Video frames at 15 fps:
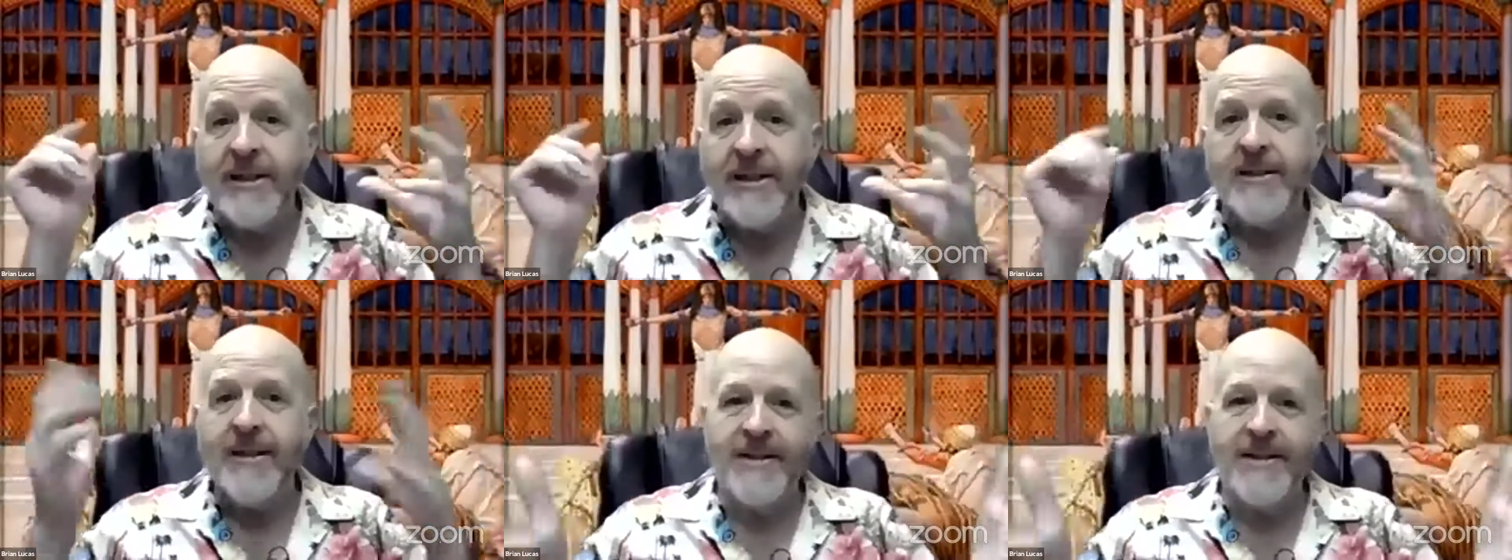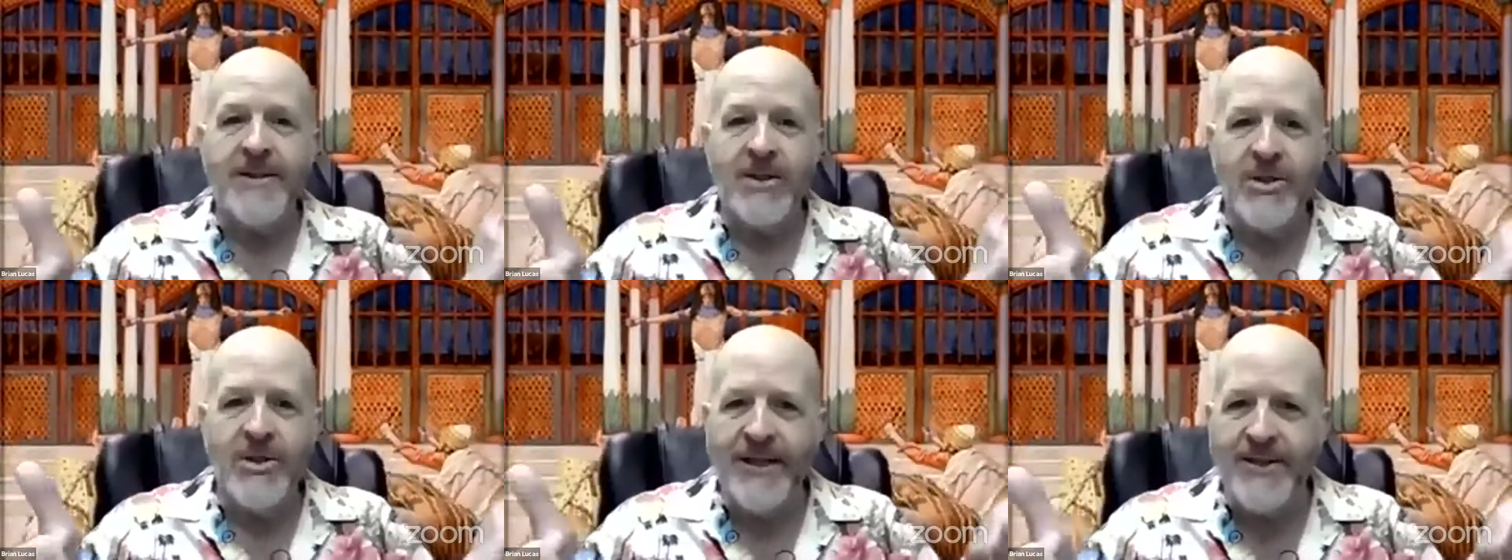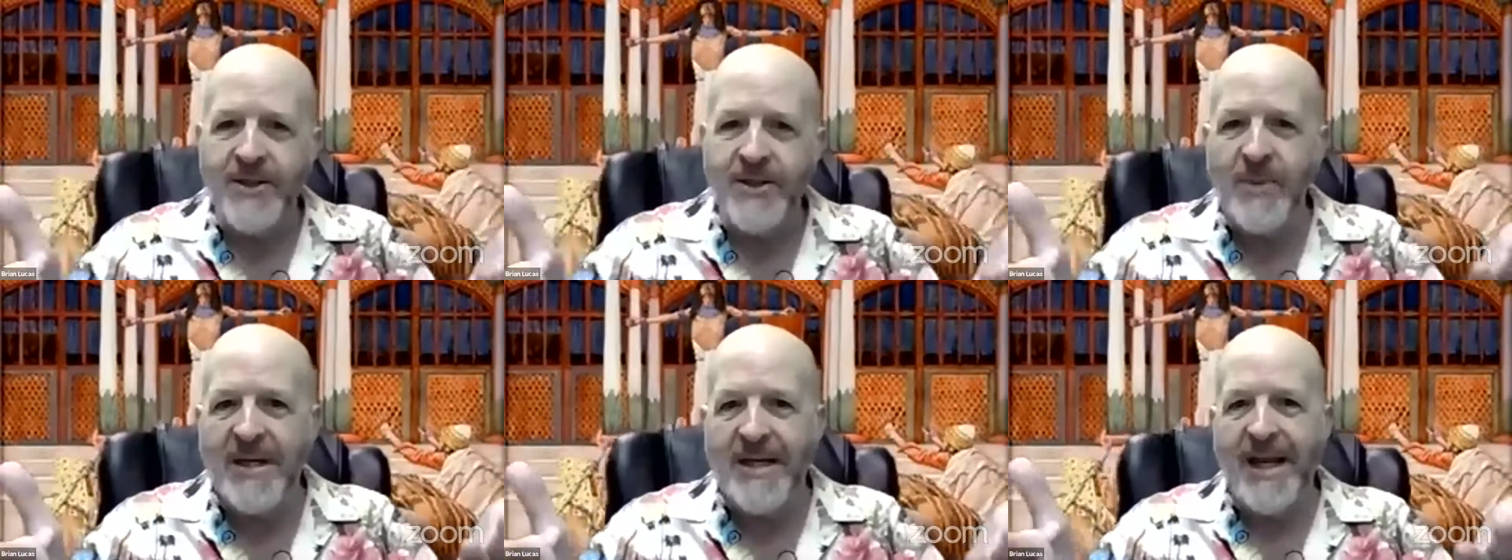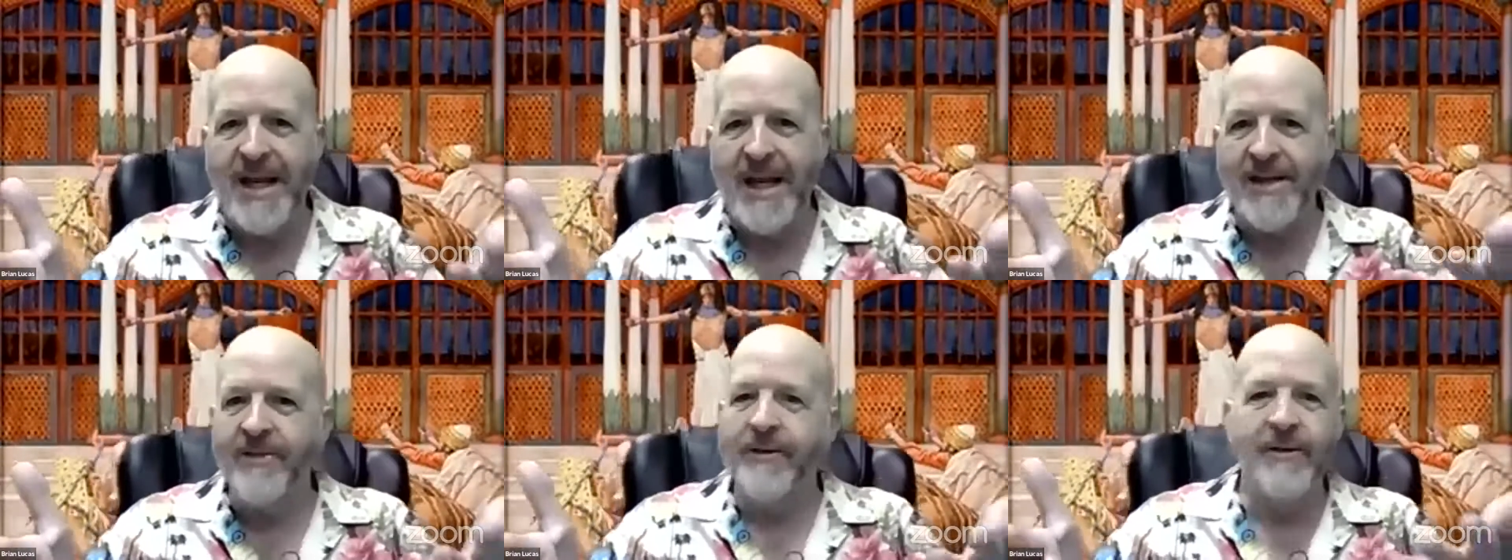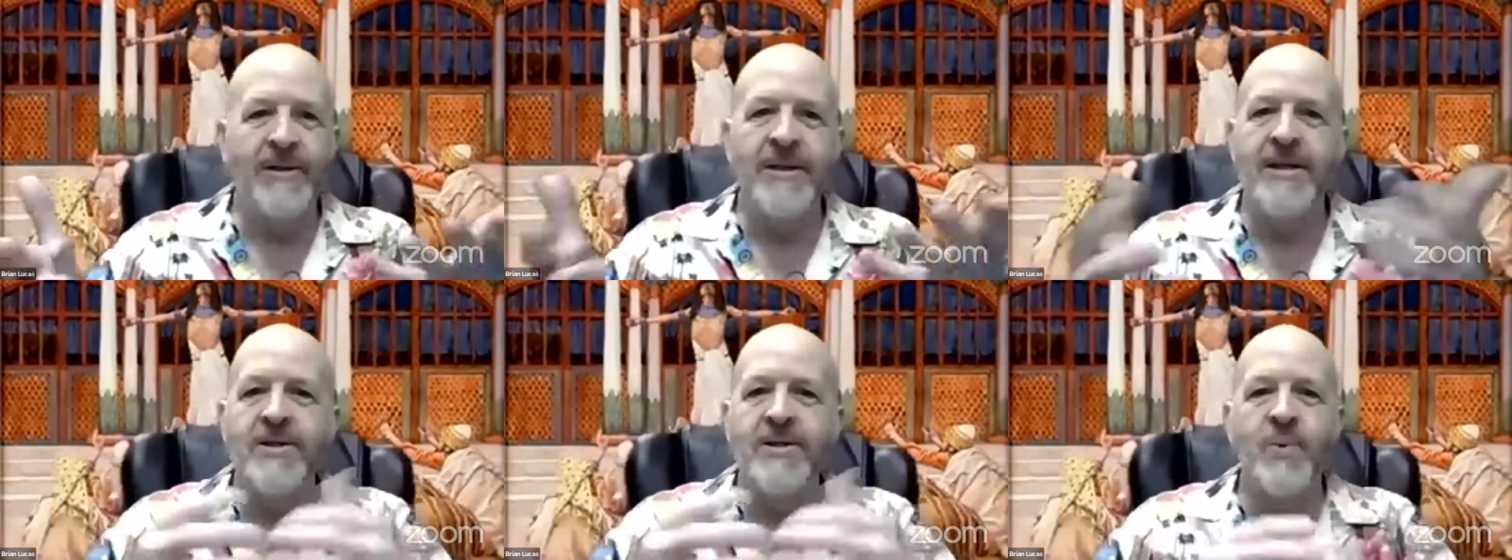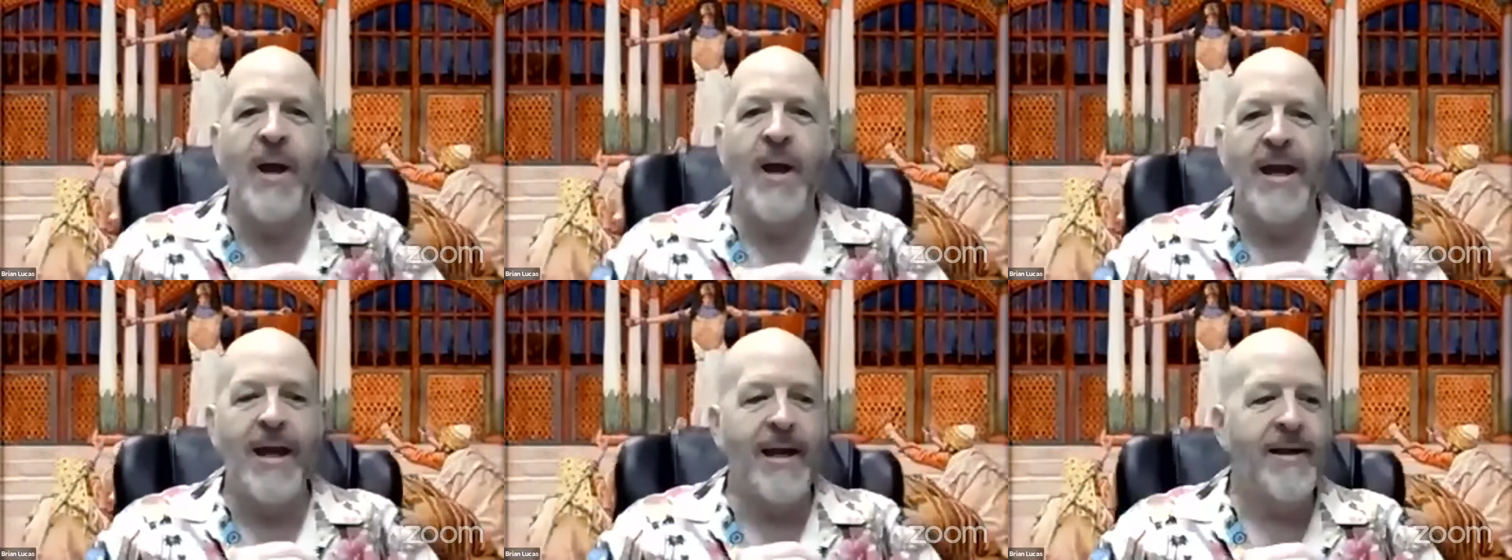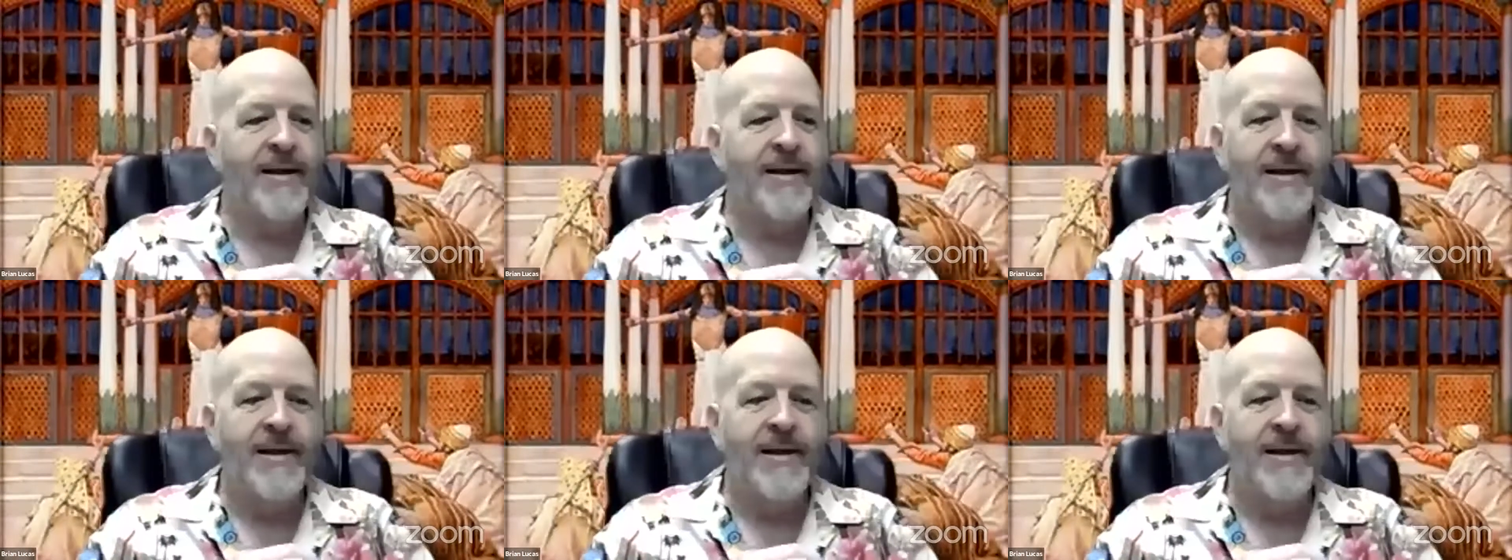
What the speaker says: and it's a chance to be together in this way.